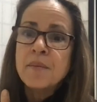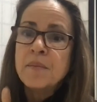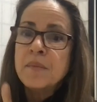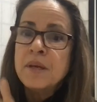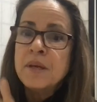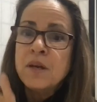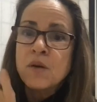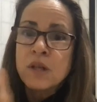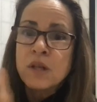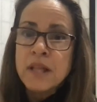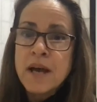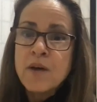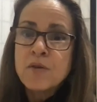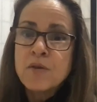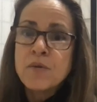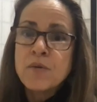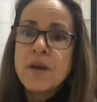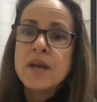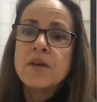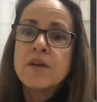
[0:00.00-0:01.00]
cloud
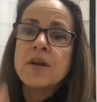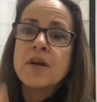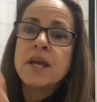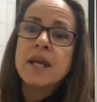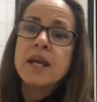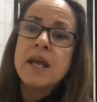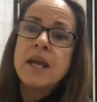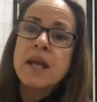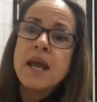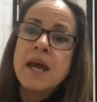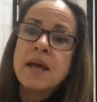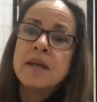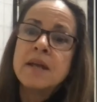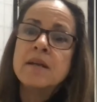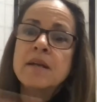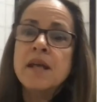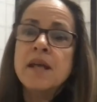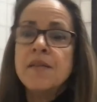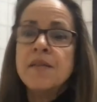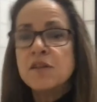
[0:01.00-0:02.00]
rendering, and
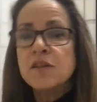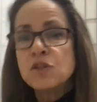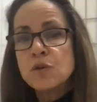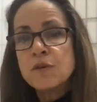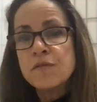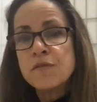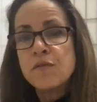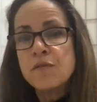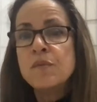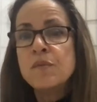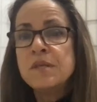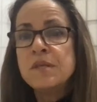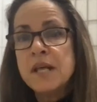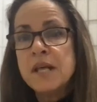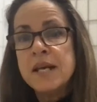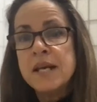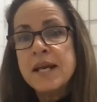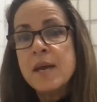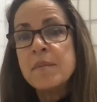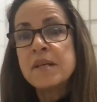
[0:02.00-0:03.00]
then sort of
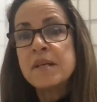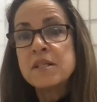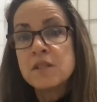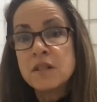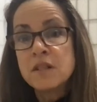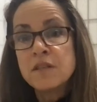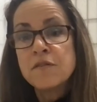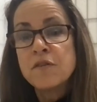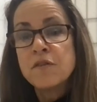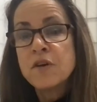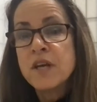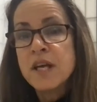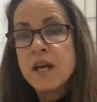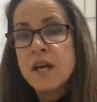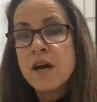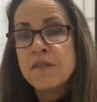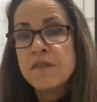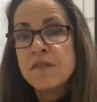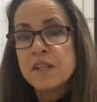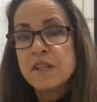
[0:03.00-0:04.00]
dynamic delivery
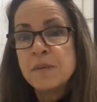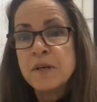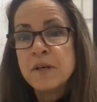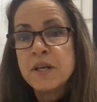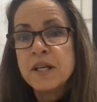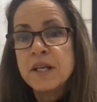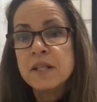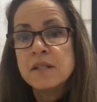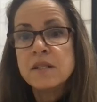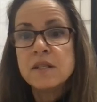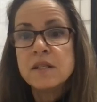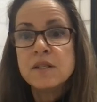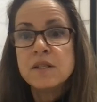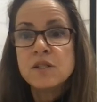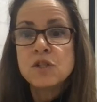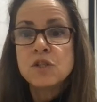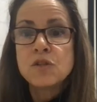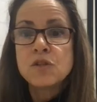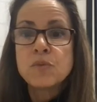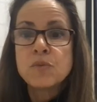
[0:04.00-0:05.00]
of
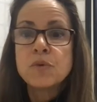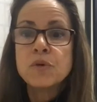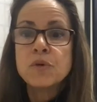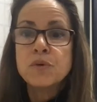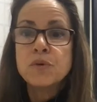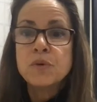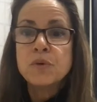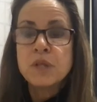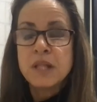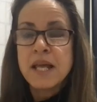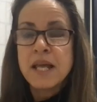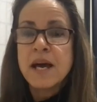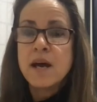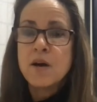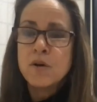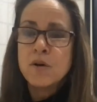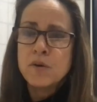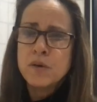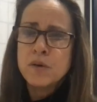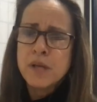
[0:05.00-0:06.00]
experiences through
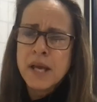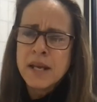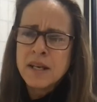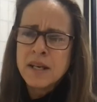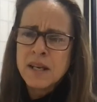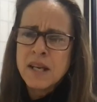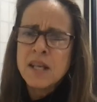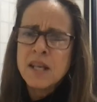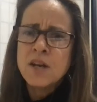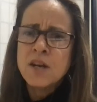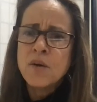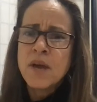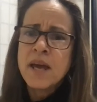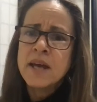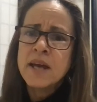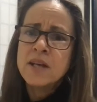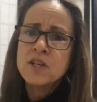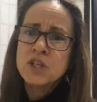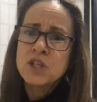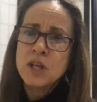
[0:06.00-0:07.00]
cloud and
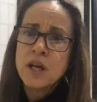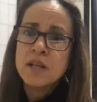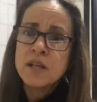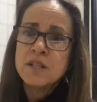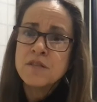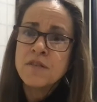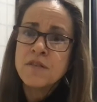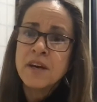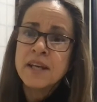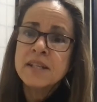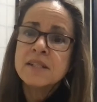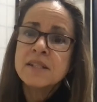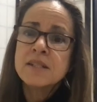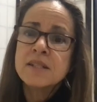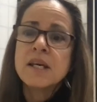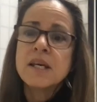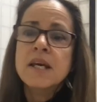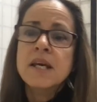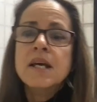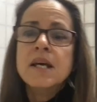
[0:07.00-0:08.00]
edge and on device.
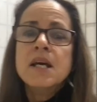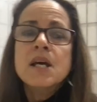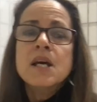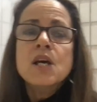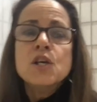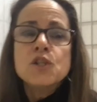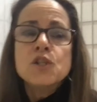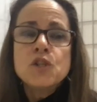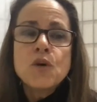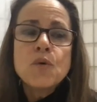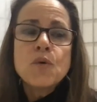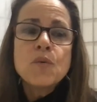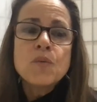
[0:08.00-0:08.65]
So